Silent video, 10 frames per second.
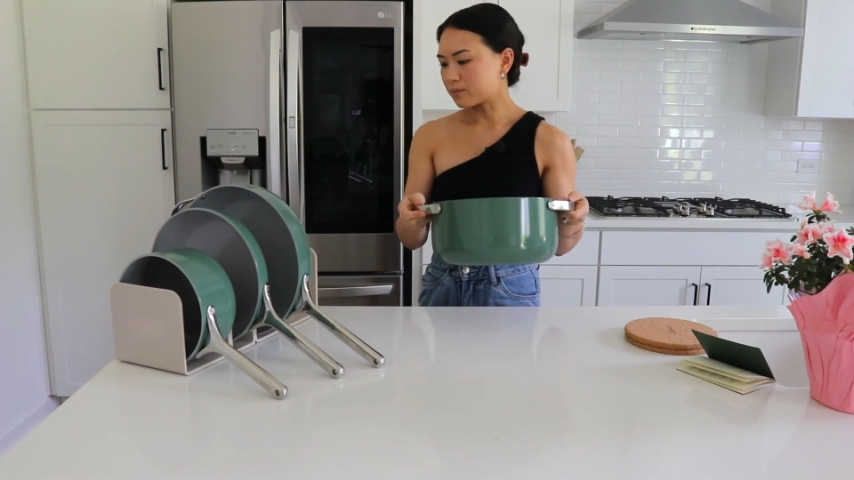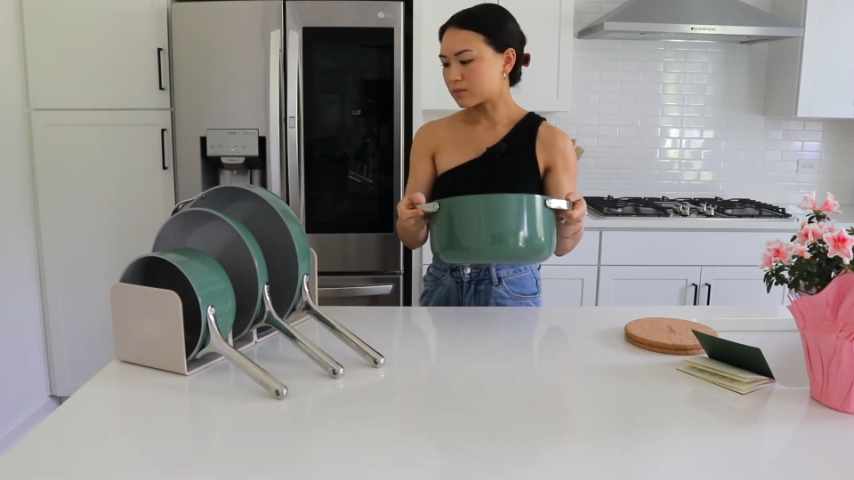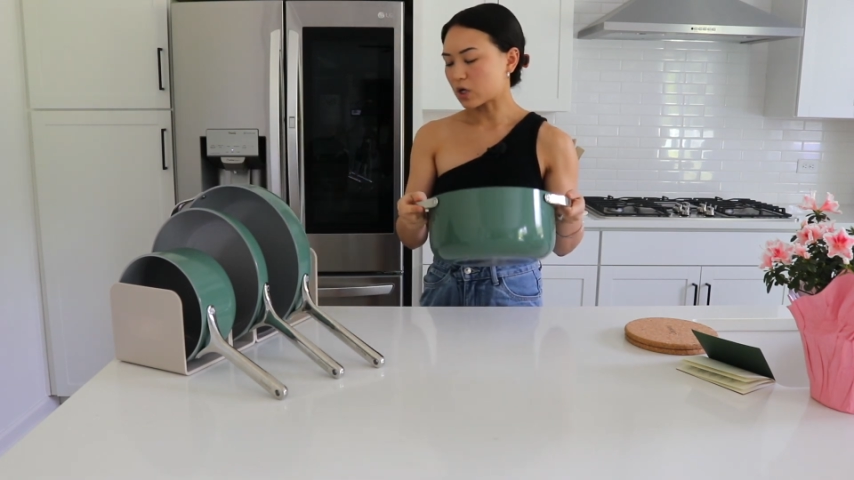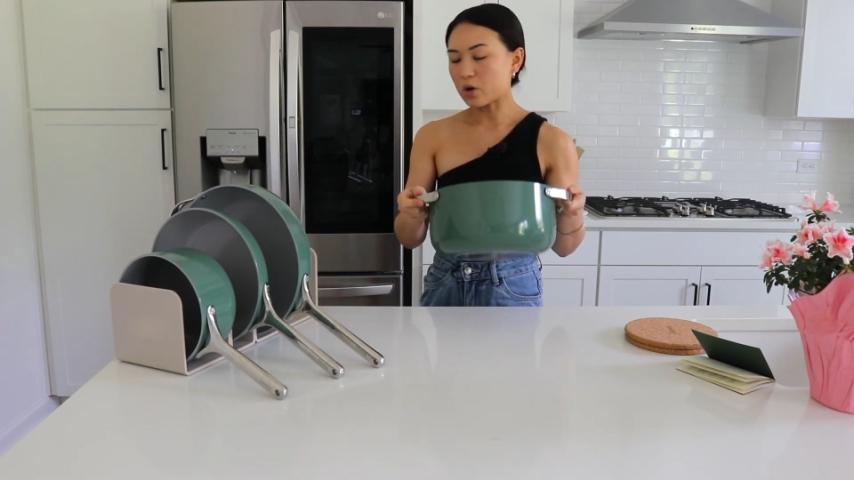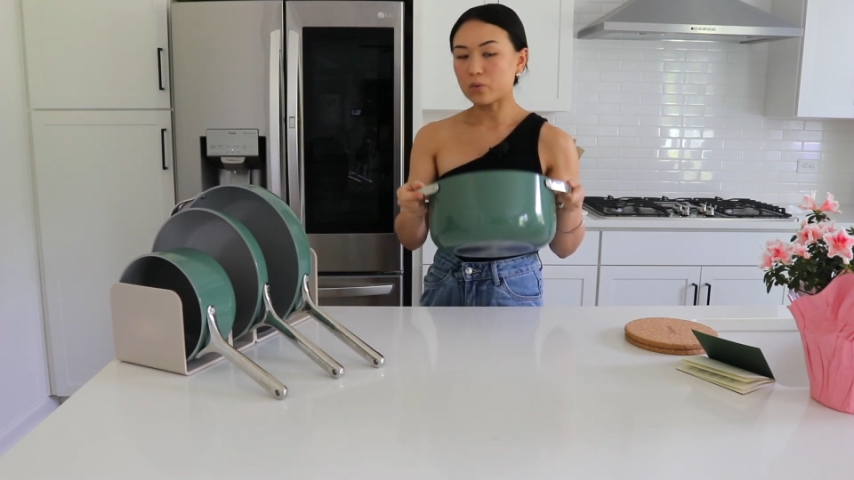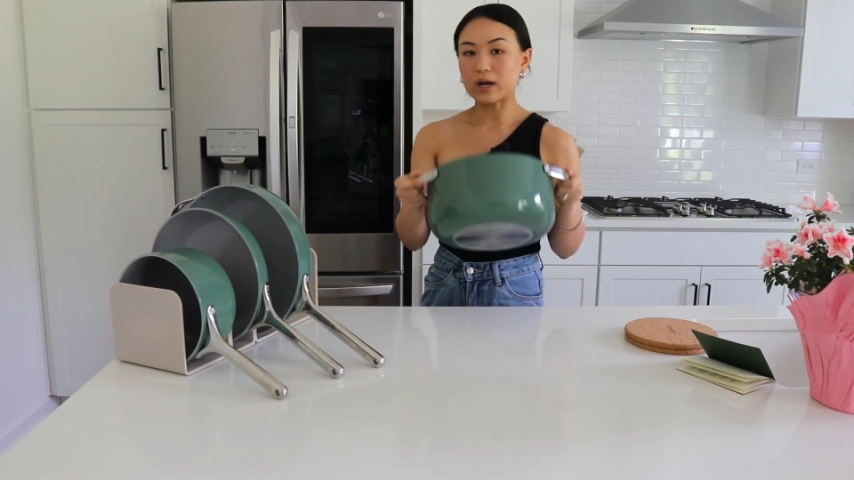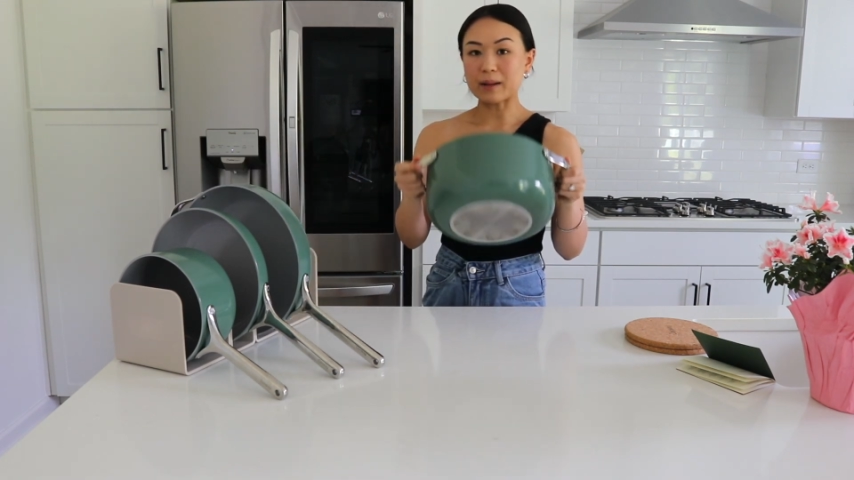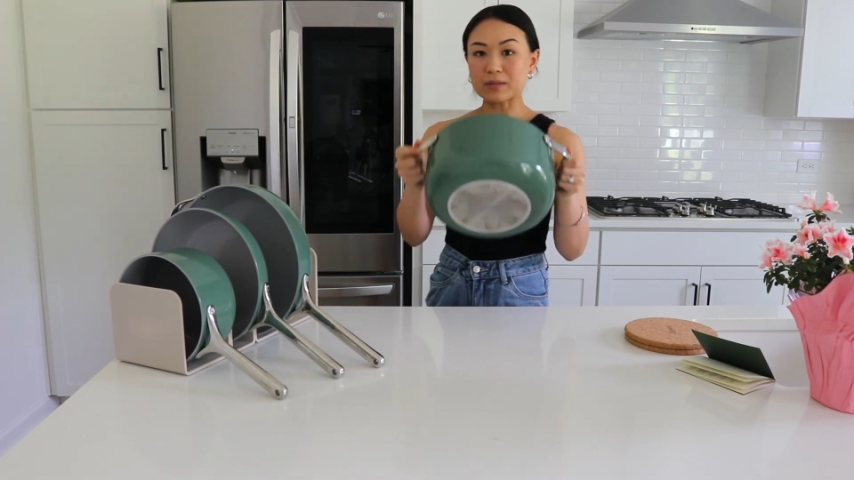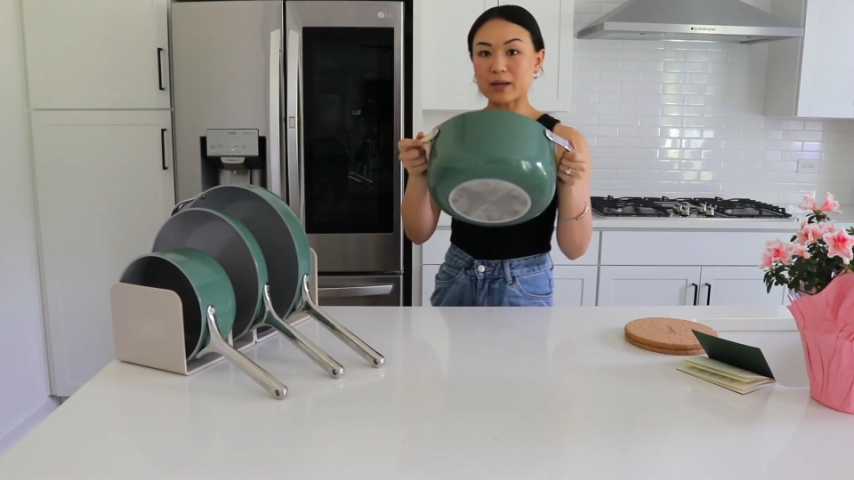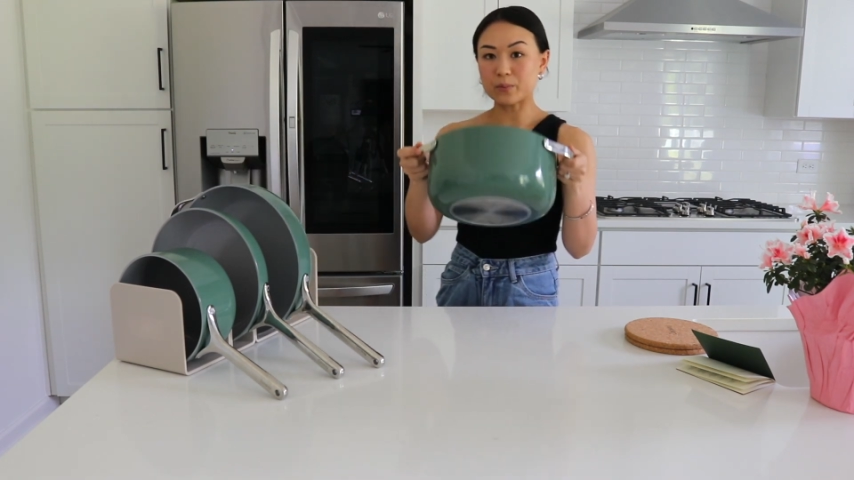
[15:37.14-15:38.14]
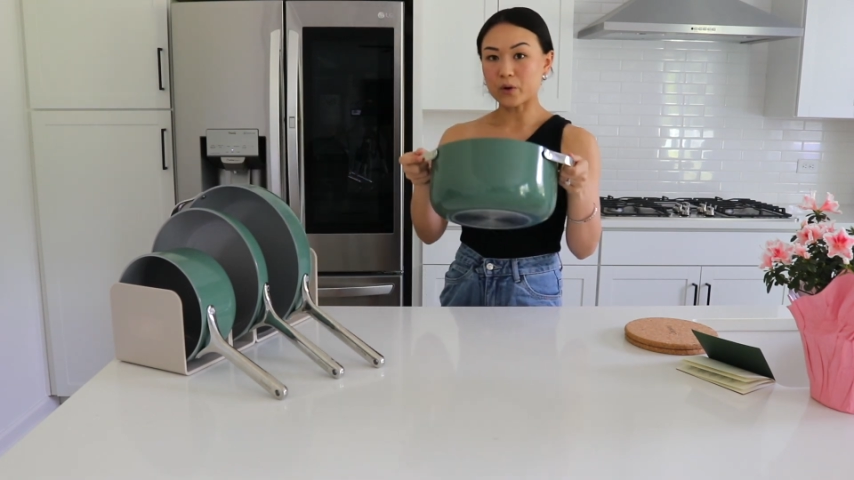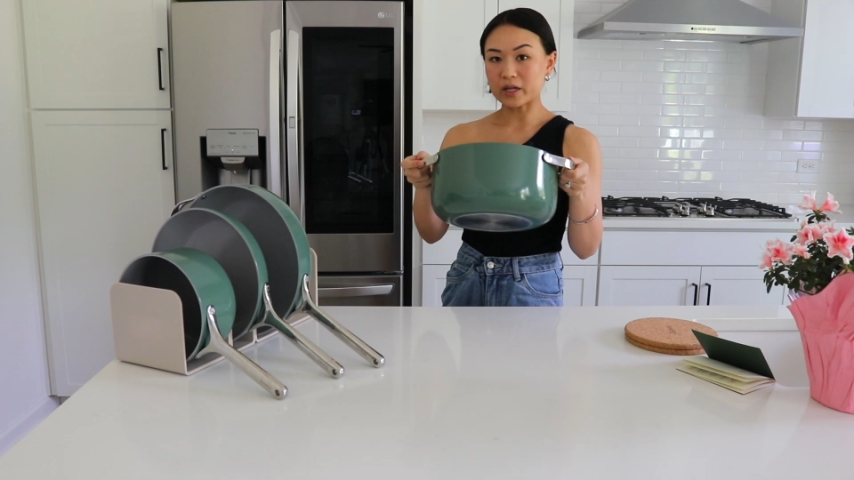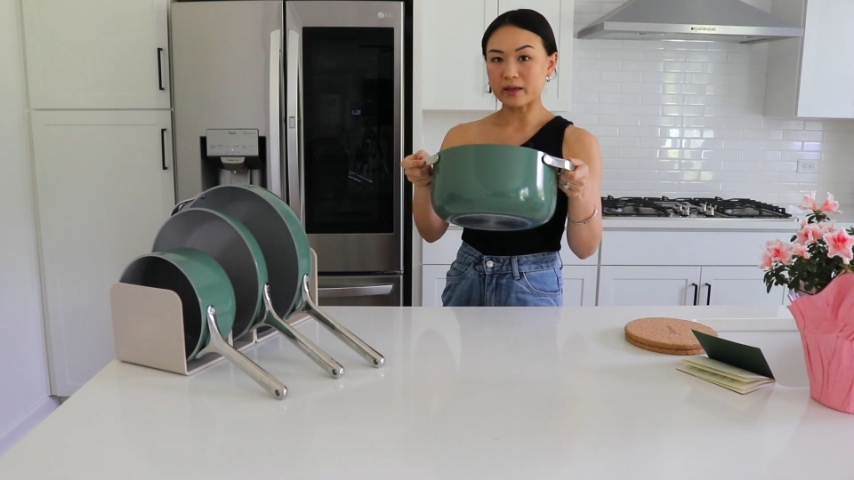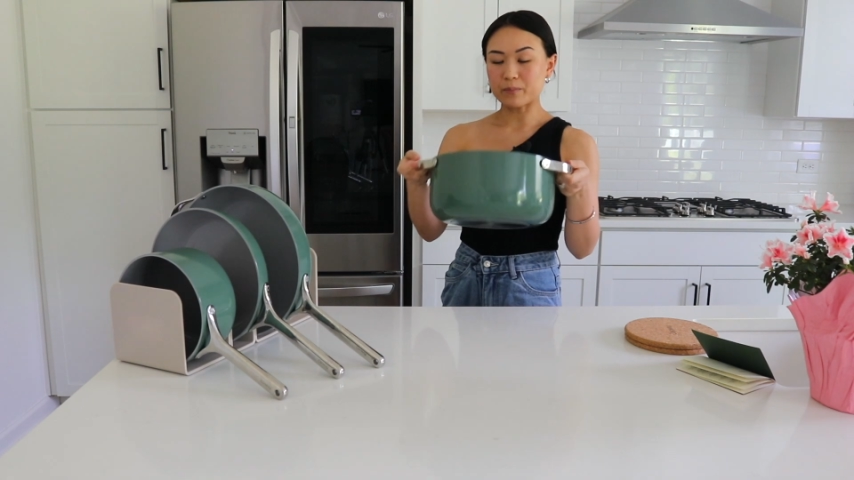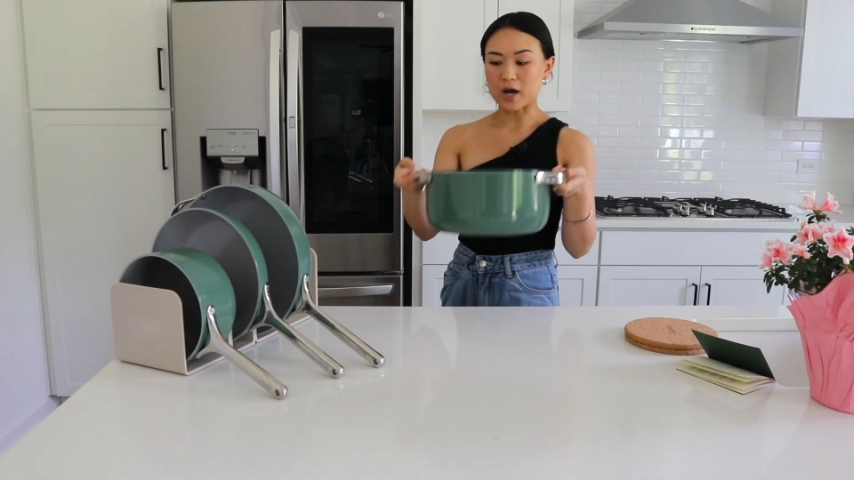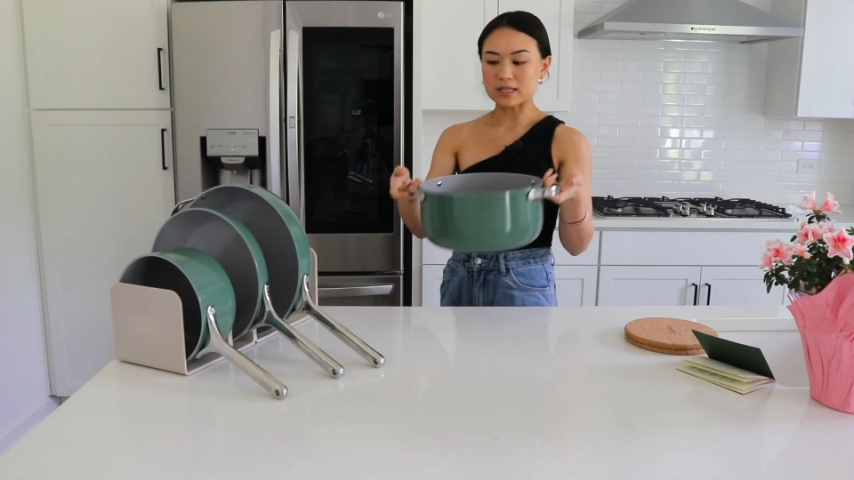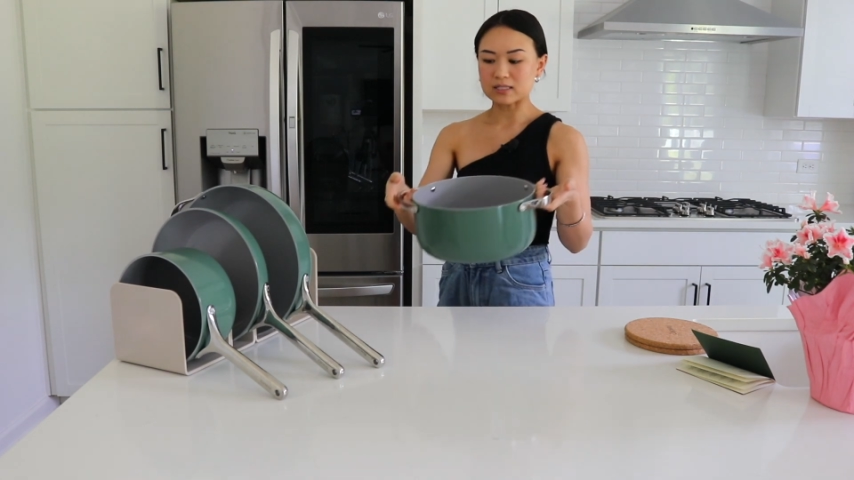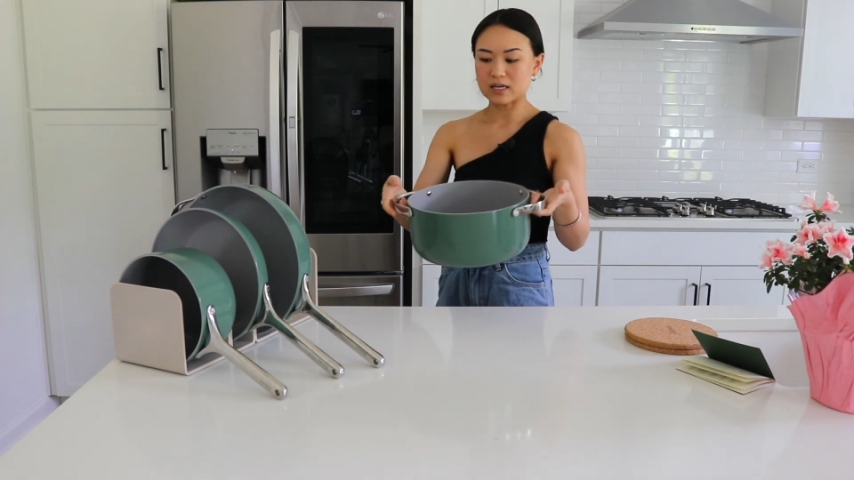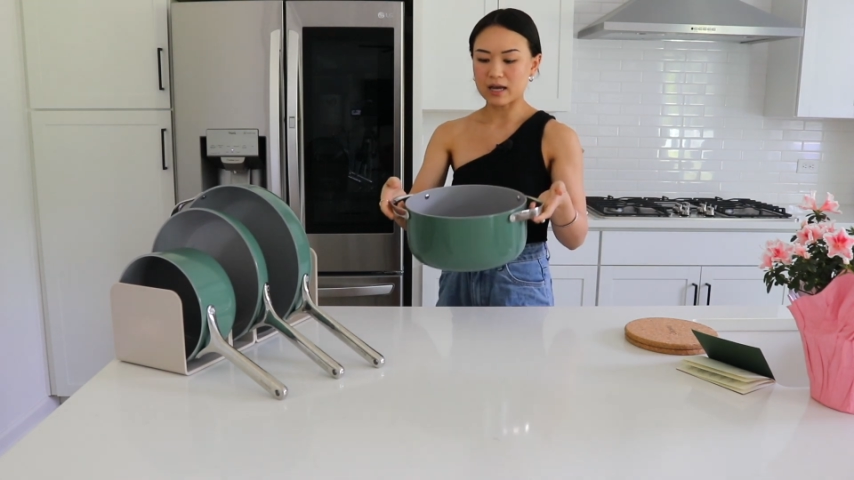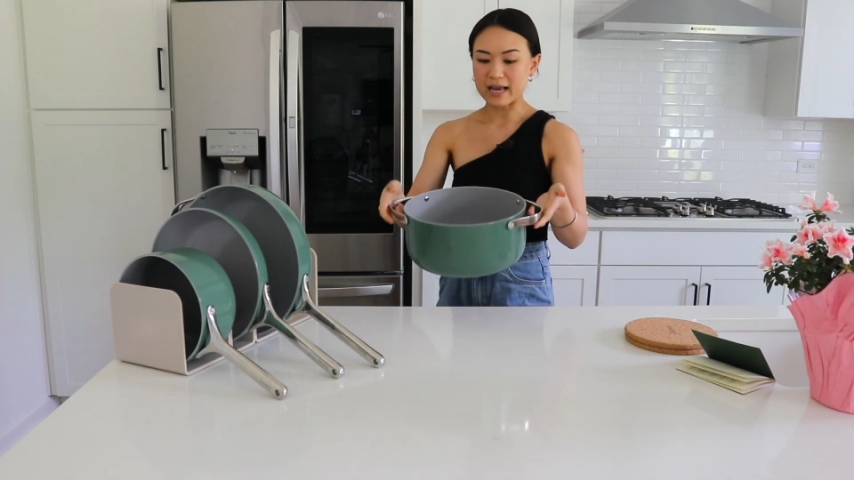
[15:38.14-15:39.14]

So when I'm like boiling pasta,